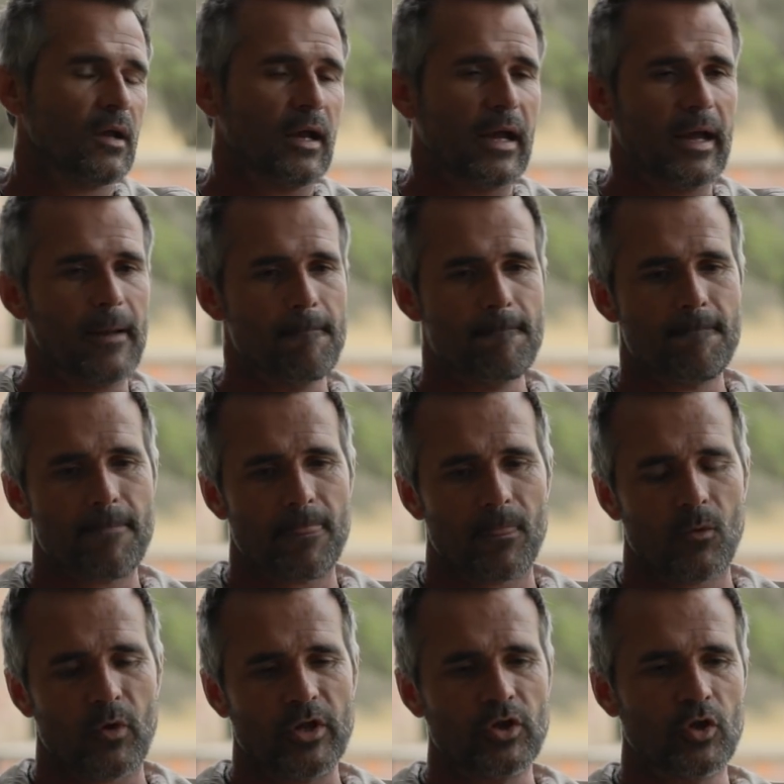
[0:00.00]
Um,
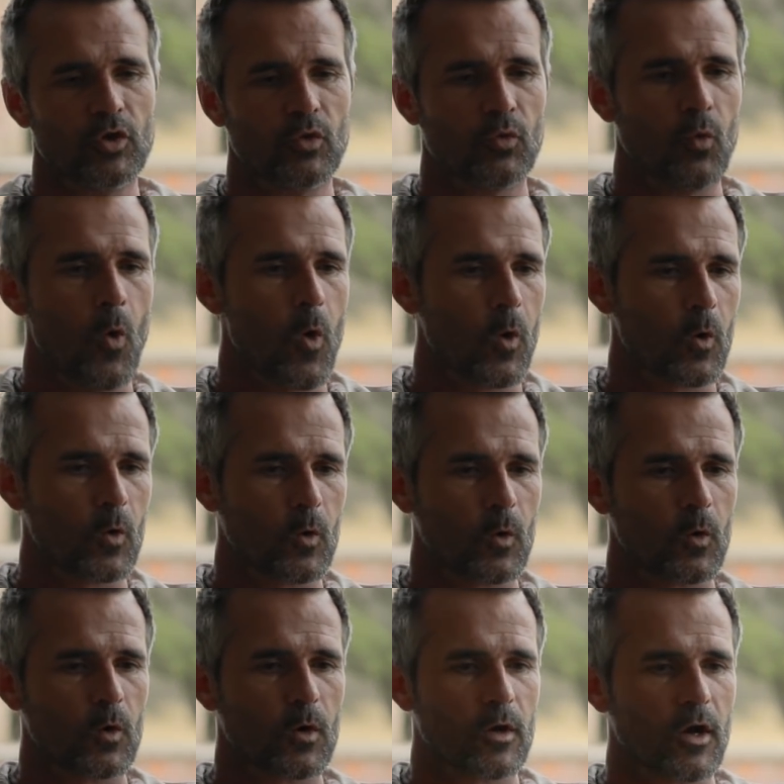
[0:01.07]
when you
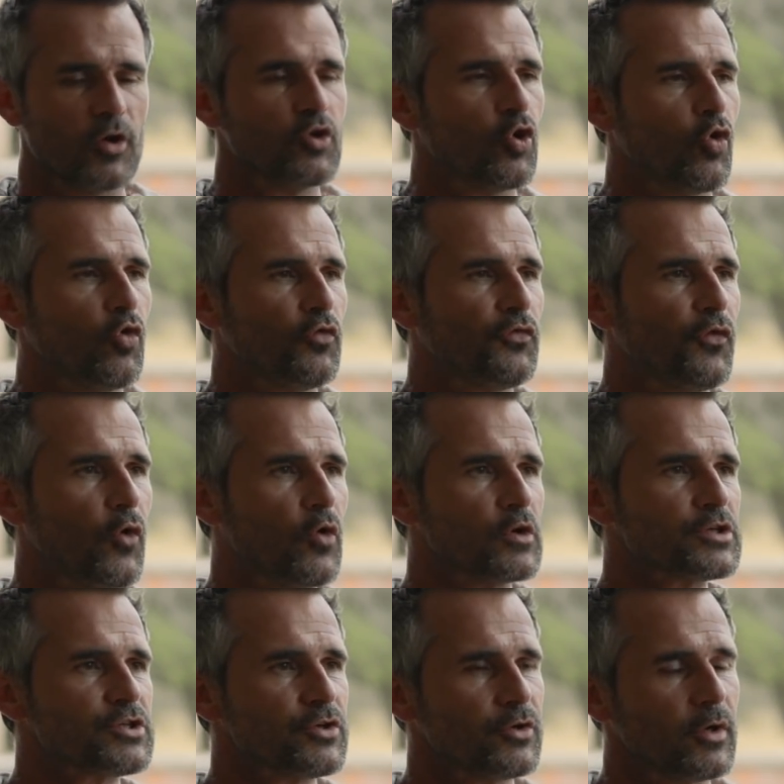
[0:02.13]
walk on your all
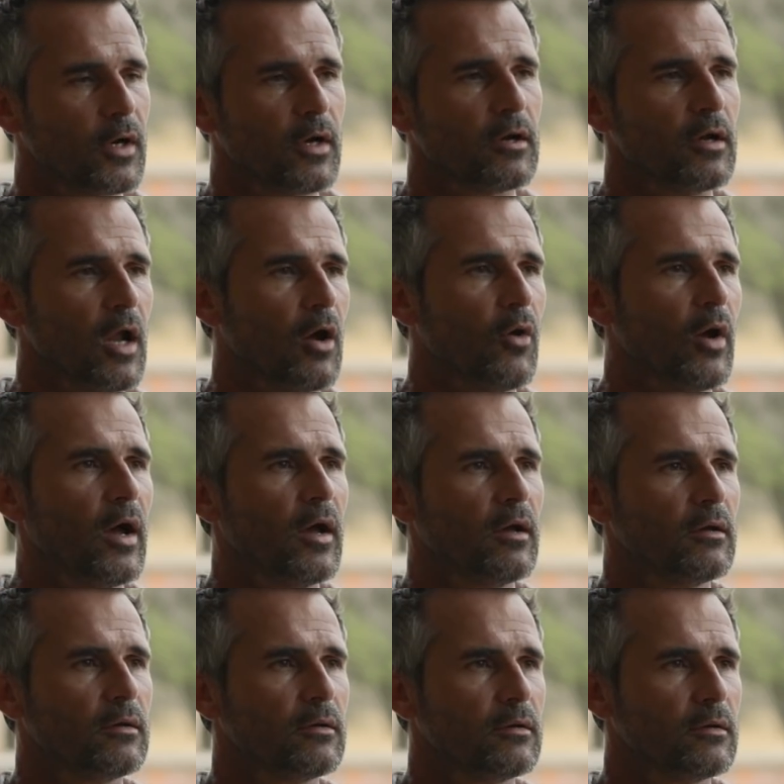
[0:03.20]
fours, you are lower,
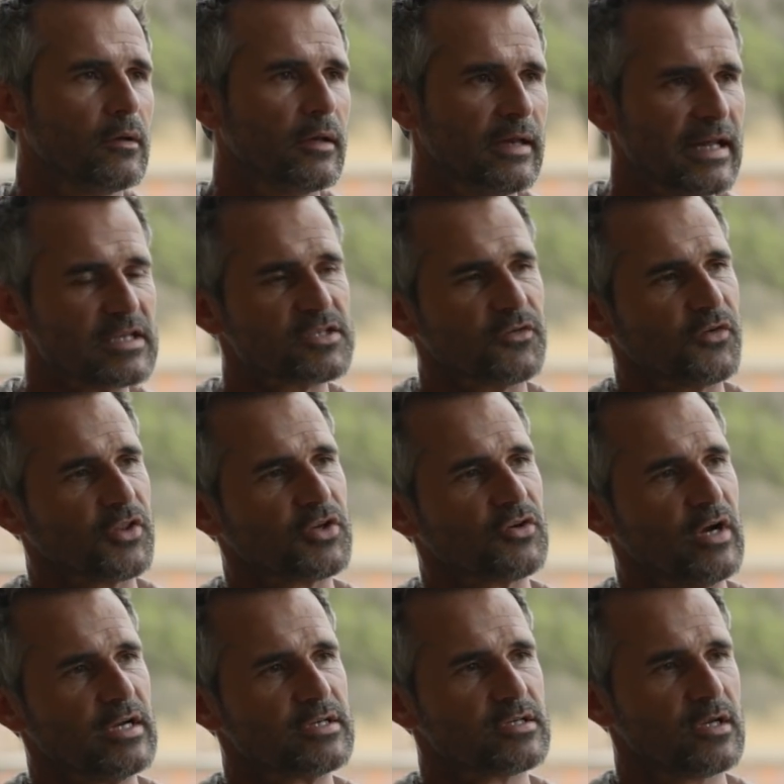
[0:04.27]
less of a
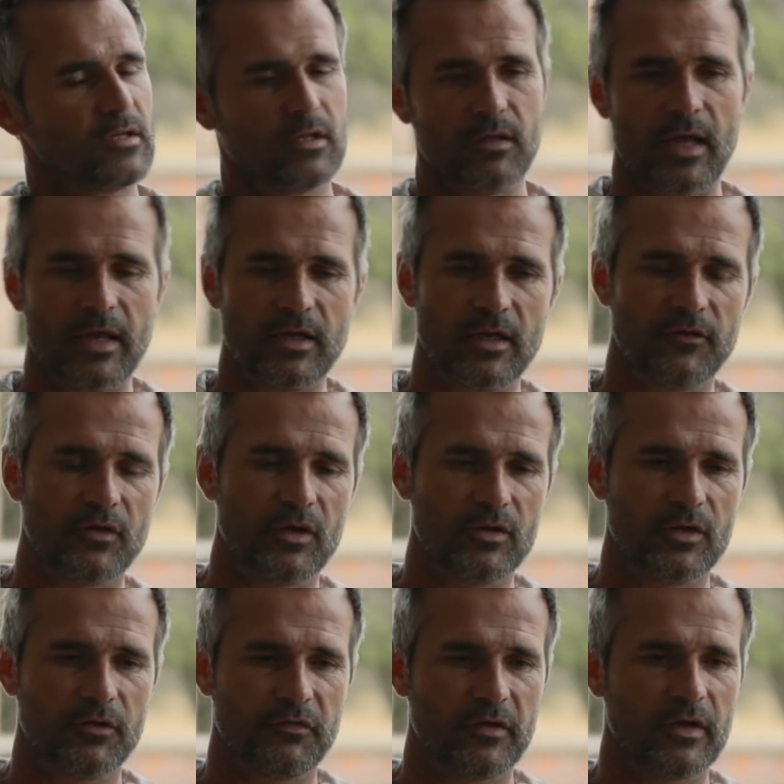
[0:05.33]
threat. And, and if,
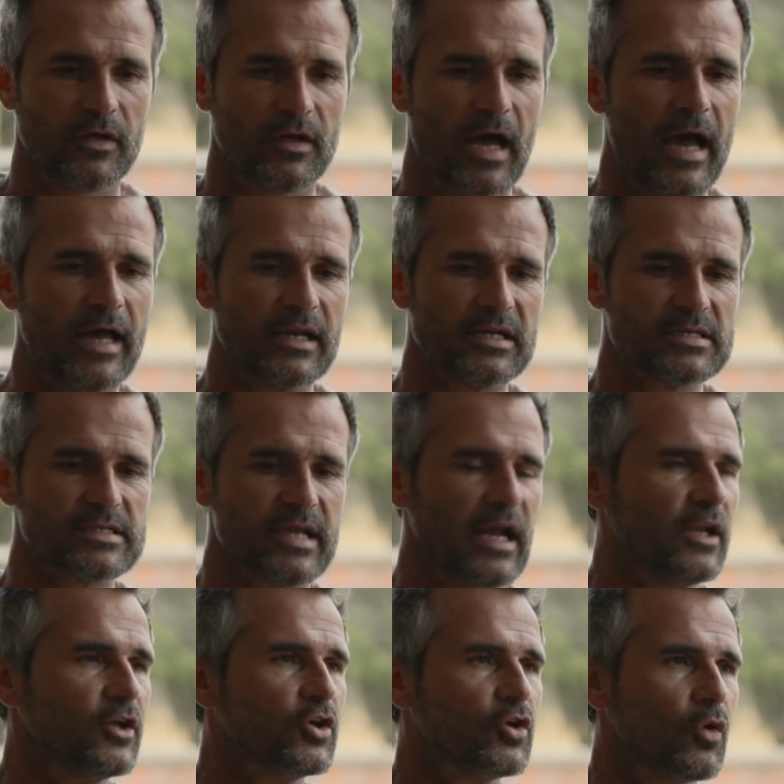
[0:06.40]
if a lion is
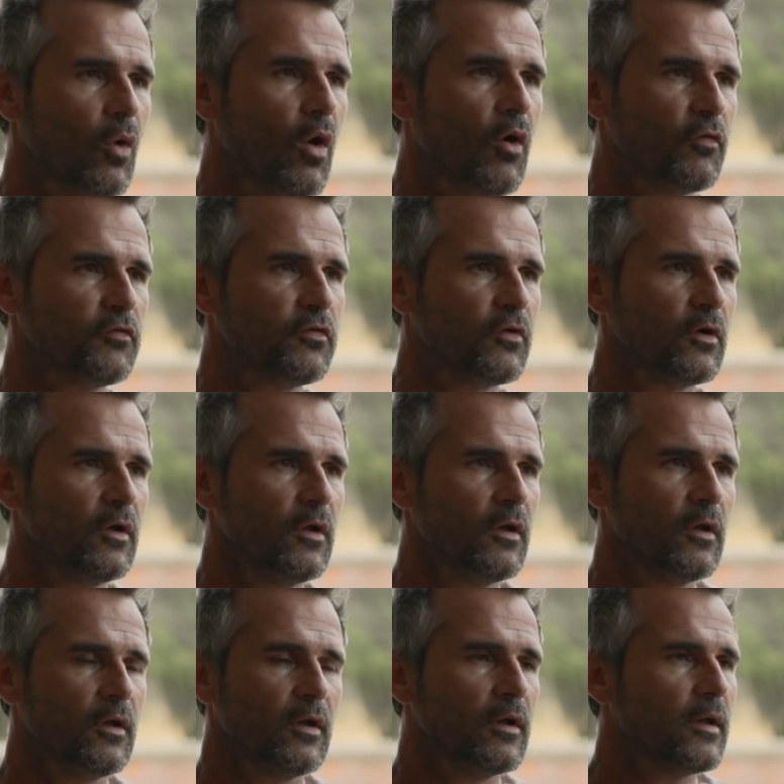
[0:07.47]
telling you off,
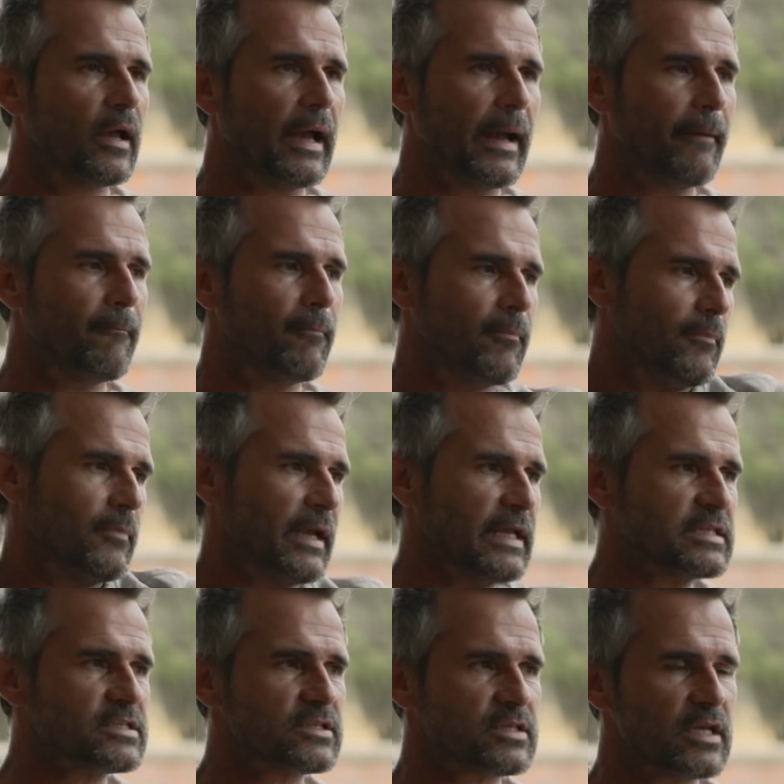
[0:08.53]
um,
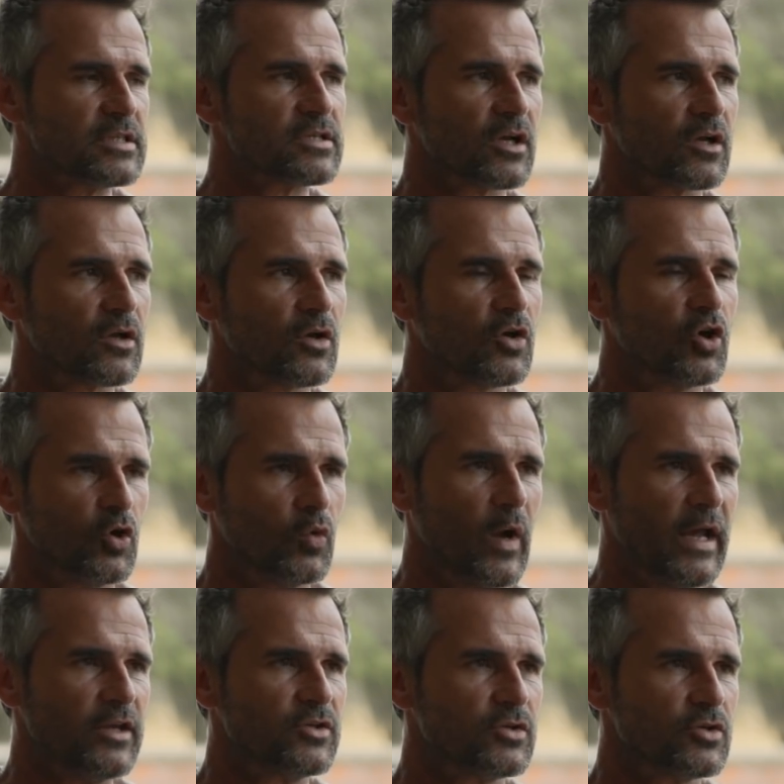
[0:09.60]
it's it's a good
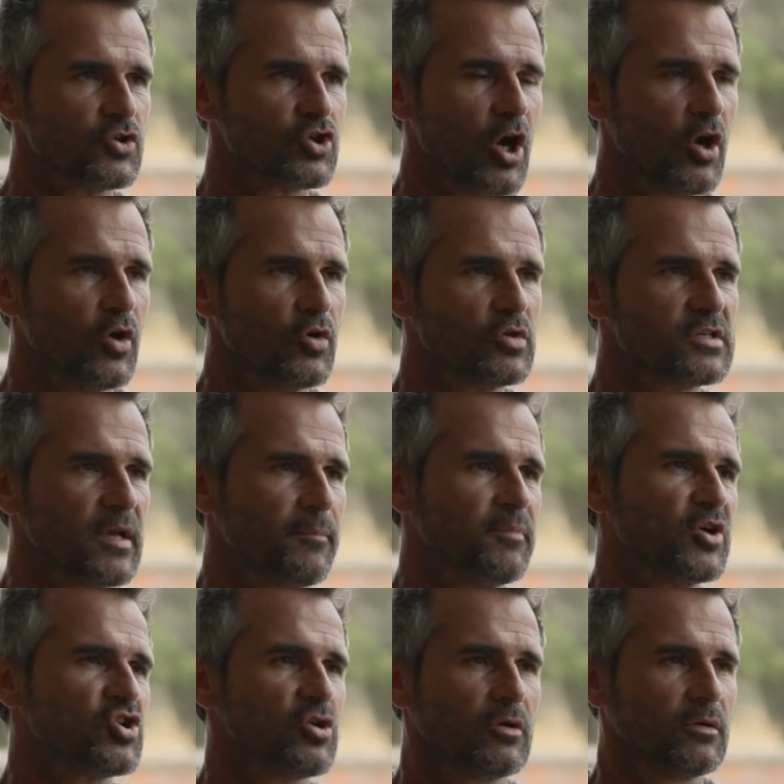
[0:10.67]
way to show
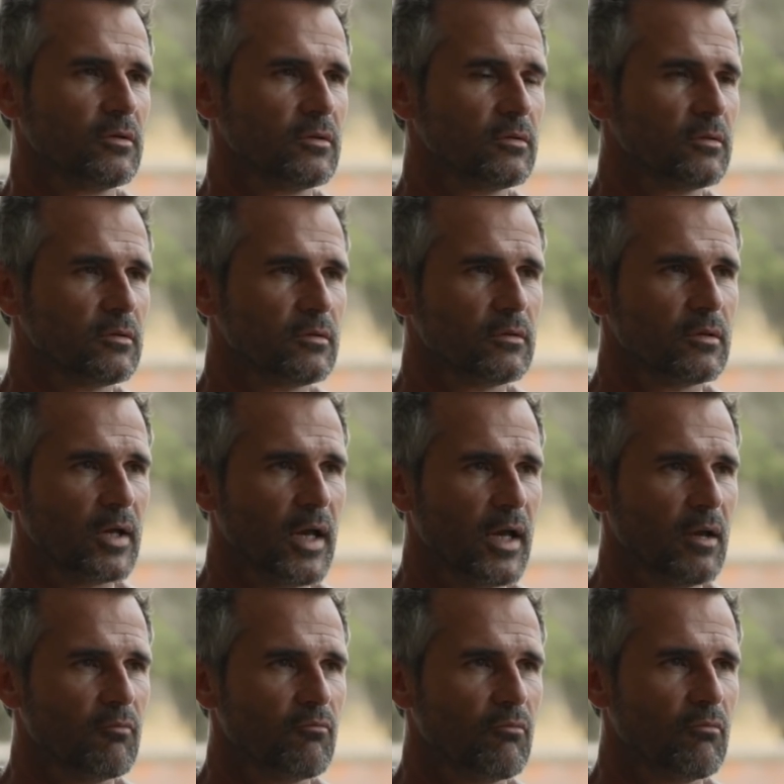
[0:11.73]
submission.
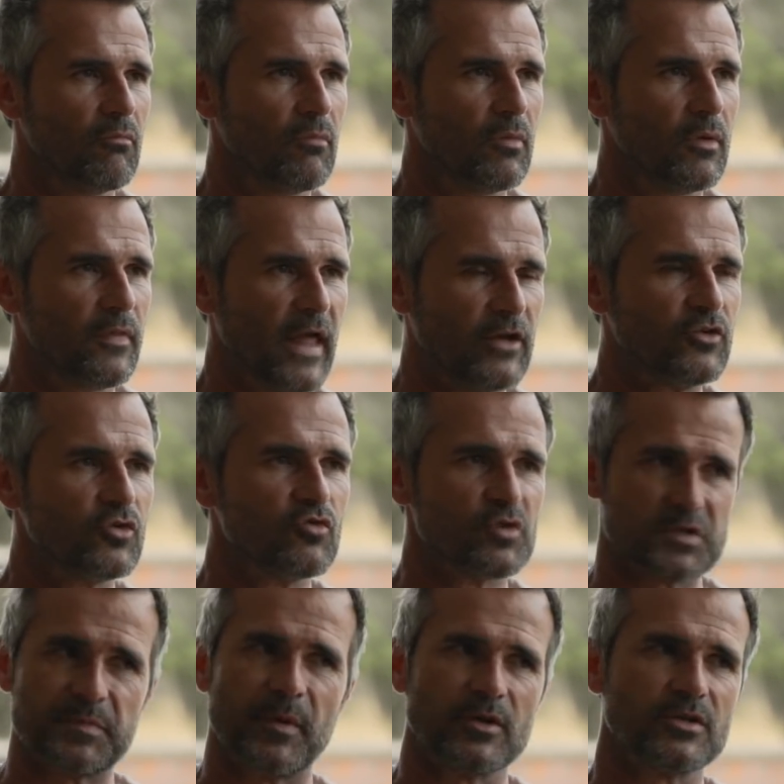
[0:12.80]
Um, they do
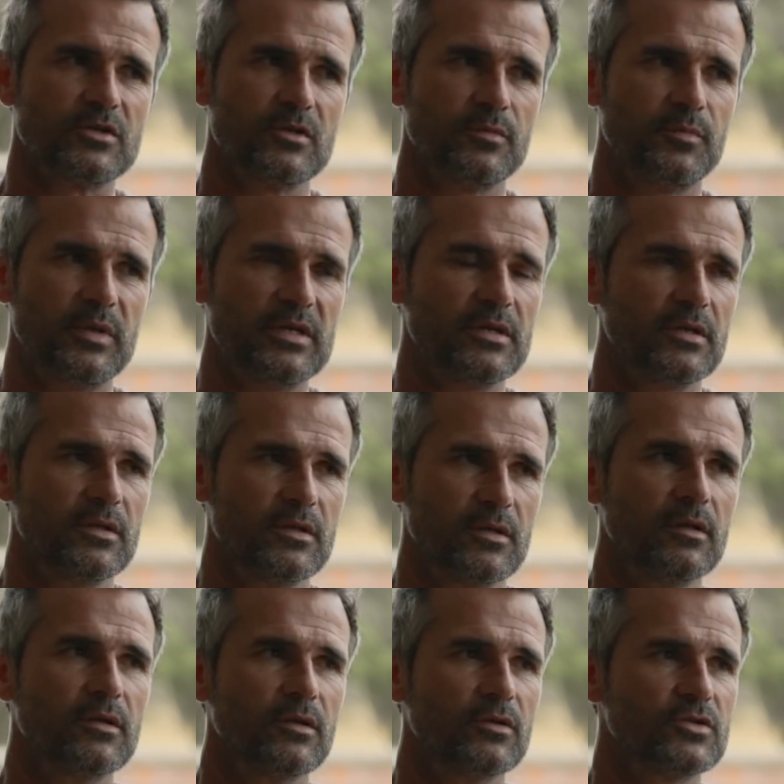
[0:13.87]
respond to
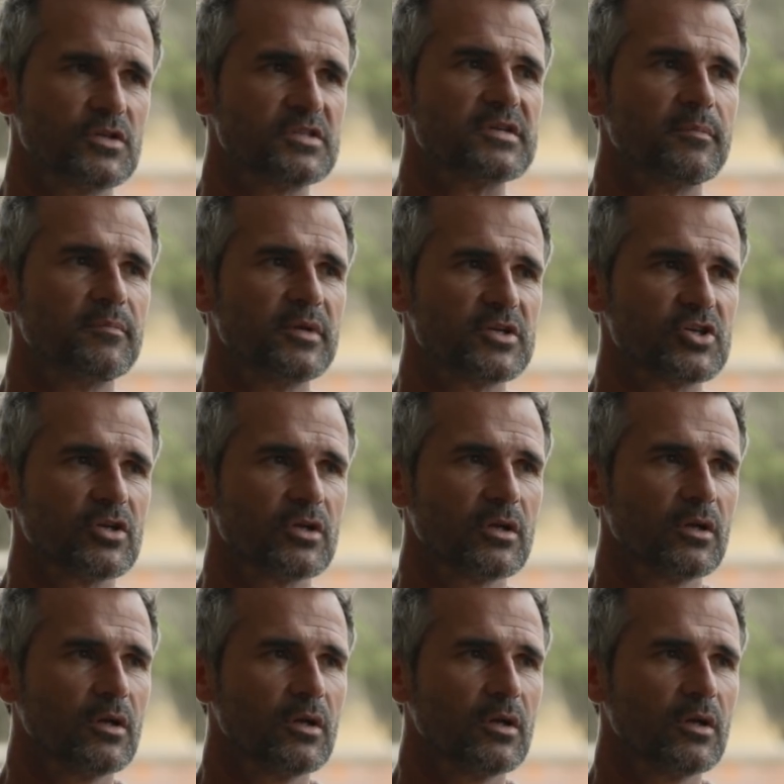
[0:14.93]
being to submission.